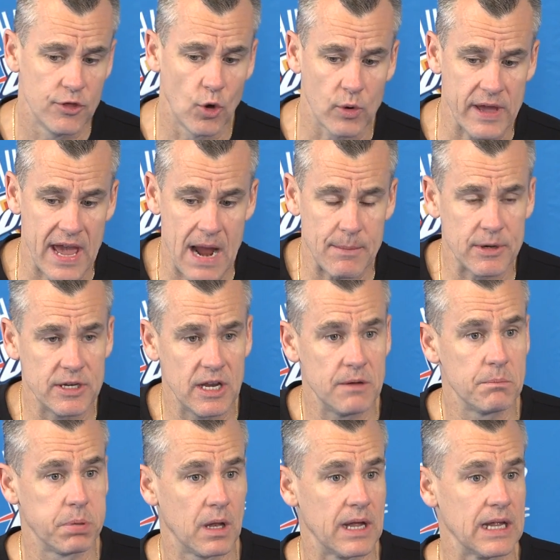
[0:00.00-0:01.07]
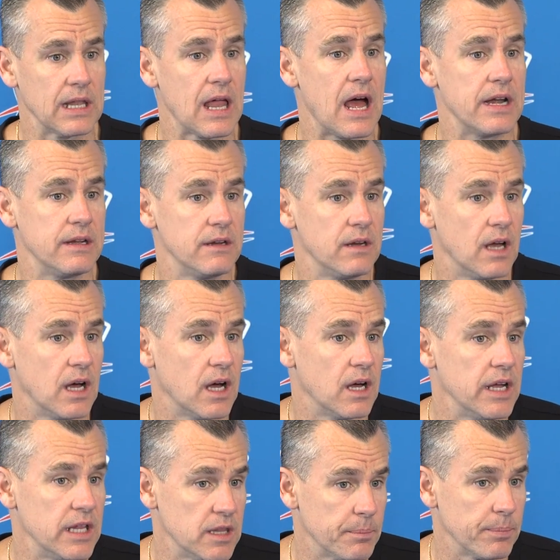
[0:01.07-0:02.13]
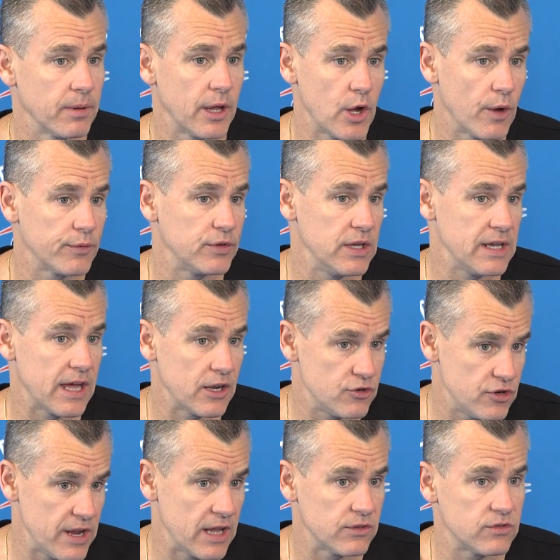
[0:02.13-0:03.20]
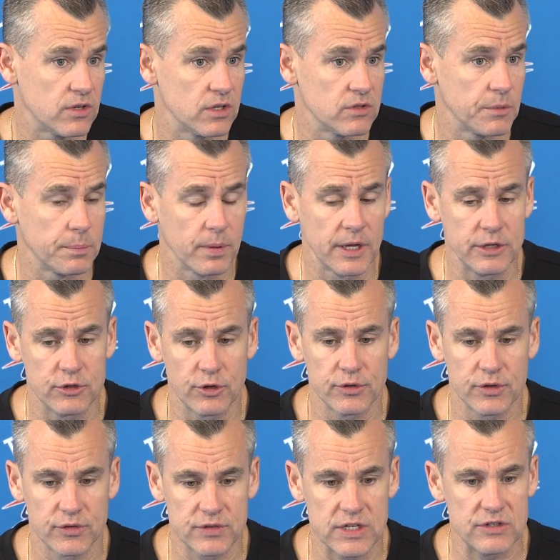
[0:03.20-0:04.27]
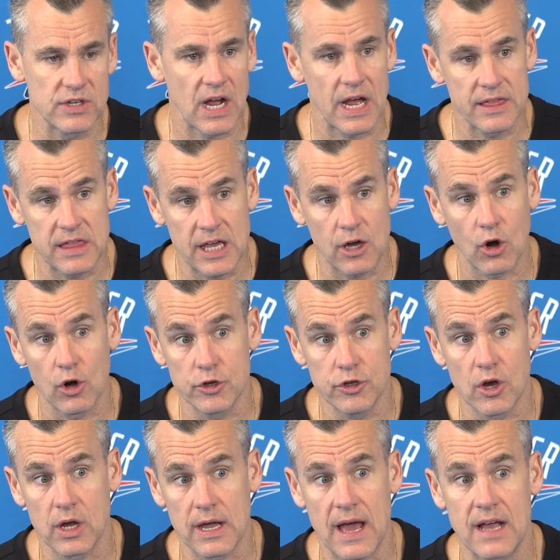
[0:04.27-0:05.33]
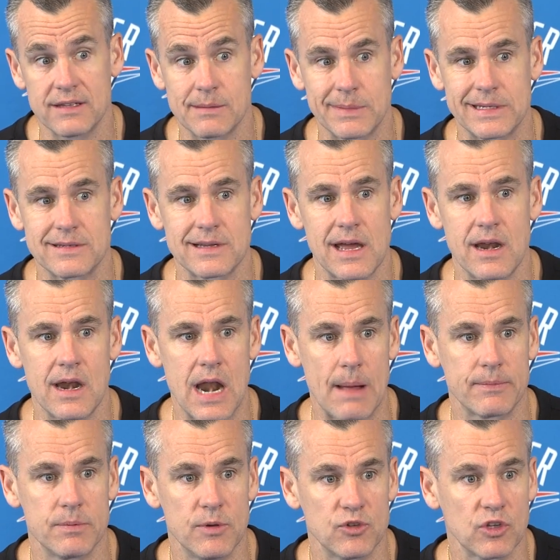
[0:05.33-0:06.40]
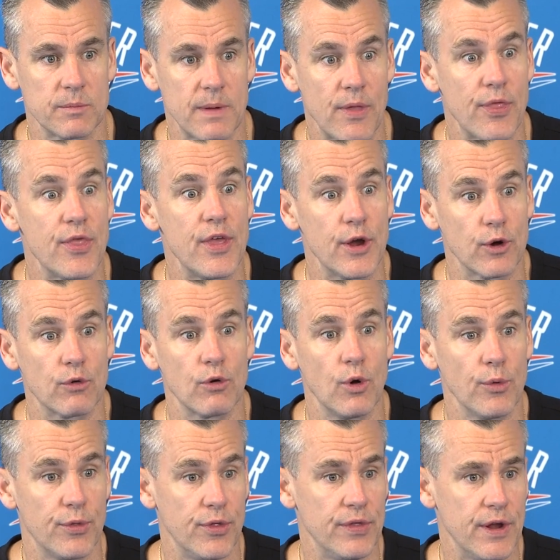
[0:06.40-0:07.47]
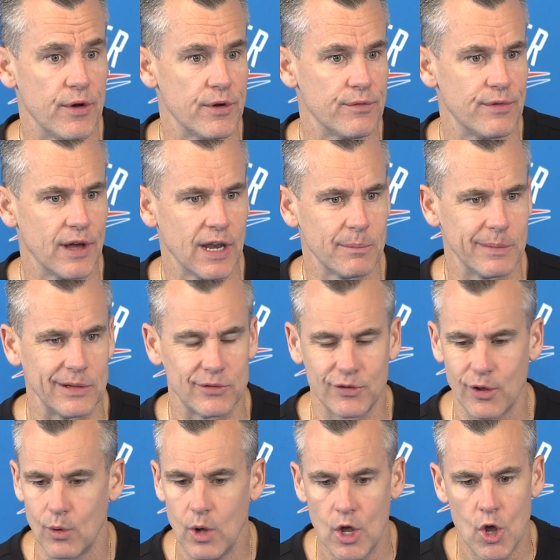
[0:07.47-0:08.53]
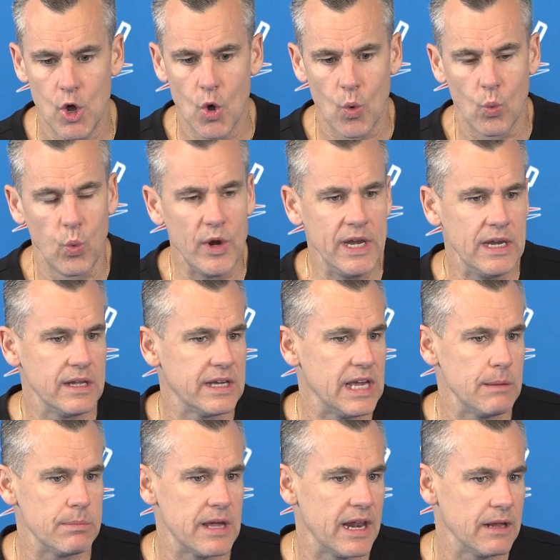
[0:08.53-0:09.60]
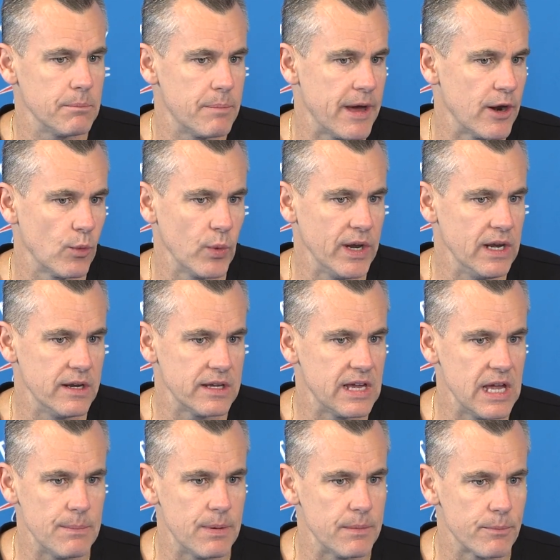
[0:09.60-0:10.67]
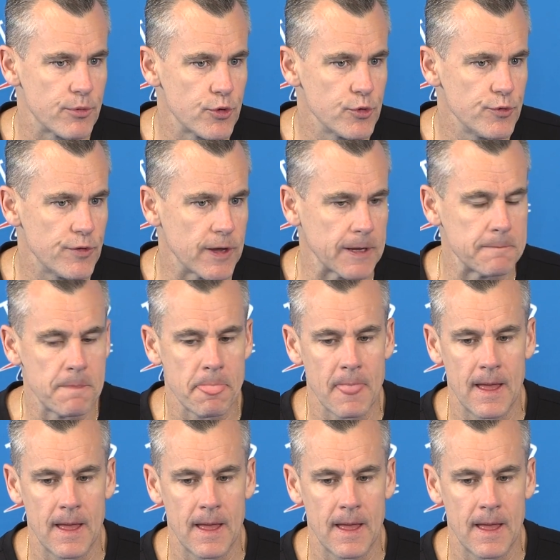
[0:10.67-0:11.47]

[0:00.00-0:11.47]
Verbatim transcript: though Cameron didn't play a lot uh, in the playoffs, he got a chance to, to play during the season. I think our young guys, I'm excited and optimistic about their growth and their development. So we need to keep getting better. We need to keep improving